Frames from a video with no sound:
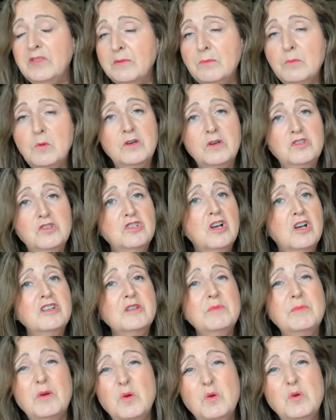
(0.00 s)
with the mortgage
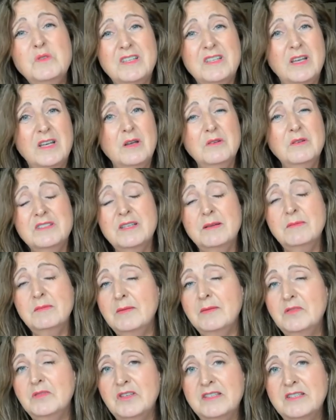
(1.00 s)
charter, but also
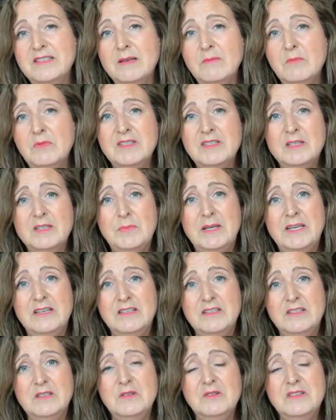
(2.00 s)
sometimes just someone to
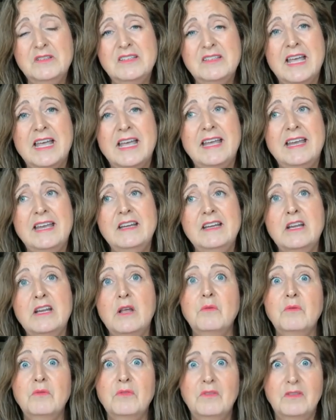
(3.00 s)
speak to
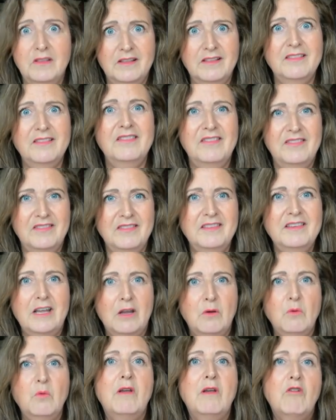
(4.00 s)
say,
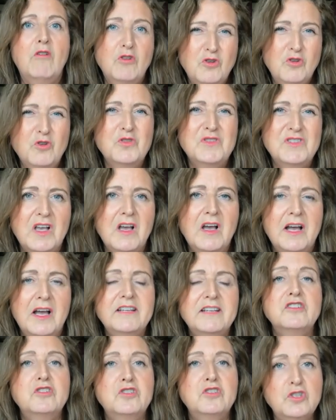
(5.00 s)
we're on your
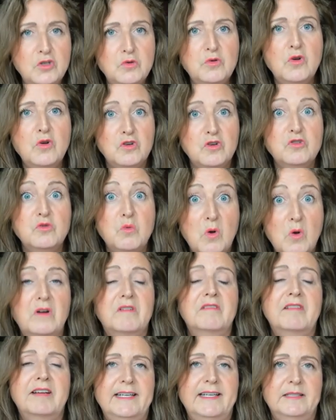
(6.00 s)
side, do not
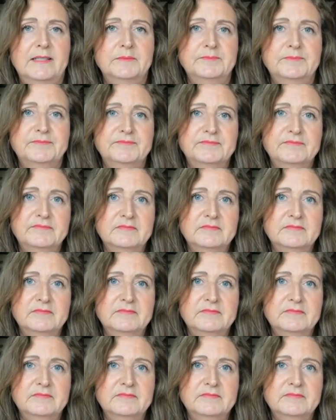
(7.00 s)
worry.